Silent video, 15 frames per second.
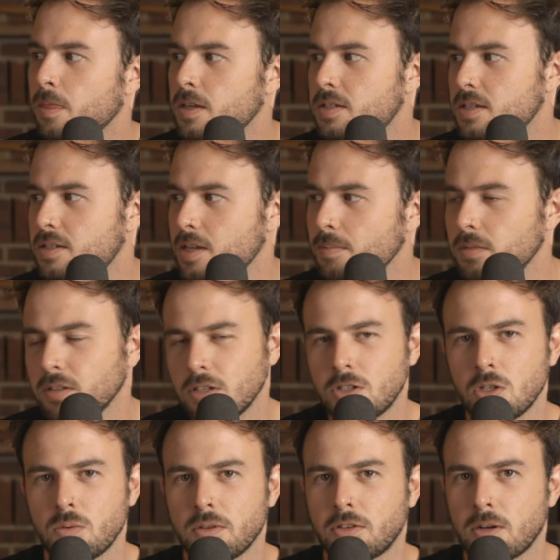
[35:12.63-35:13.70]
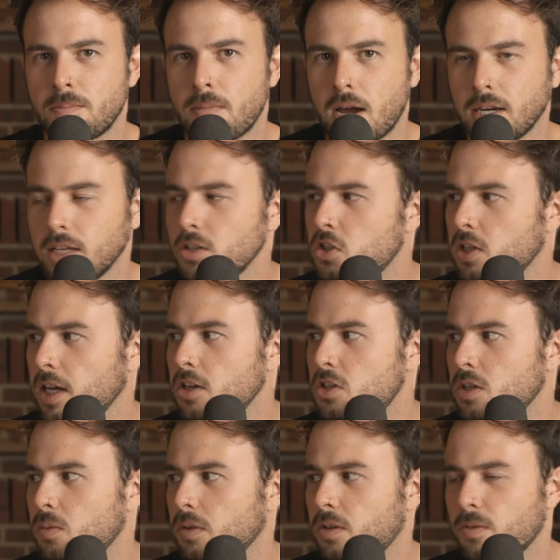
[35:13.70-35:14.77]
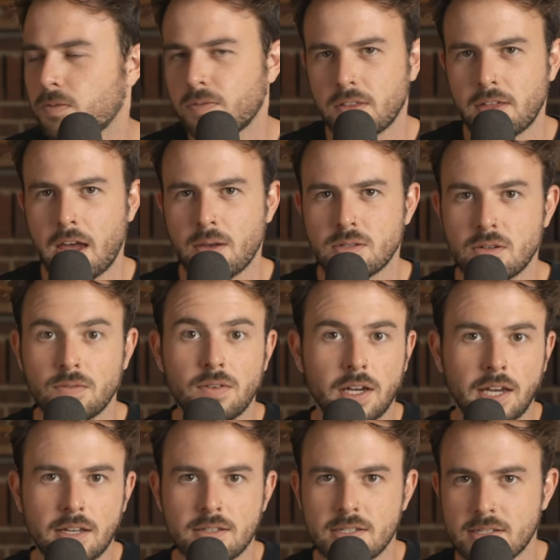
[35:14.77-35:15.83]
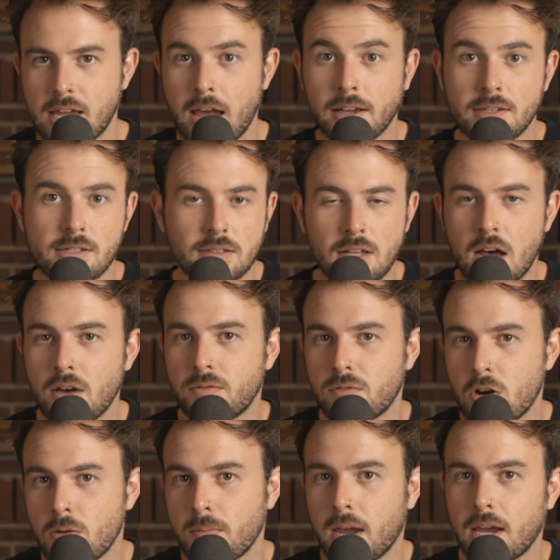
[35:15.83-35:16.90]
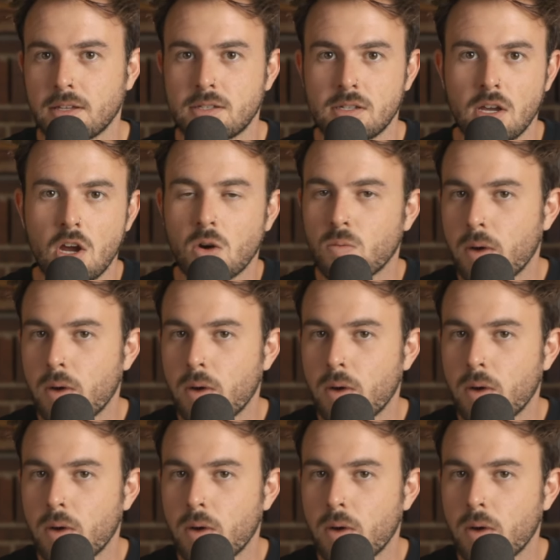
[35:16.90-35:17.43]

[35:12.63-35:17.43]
this is something to do with your money changing with your fifth house of, again, sex, love, romance,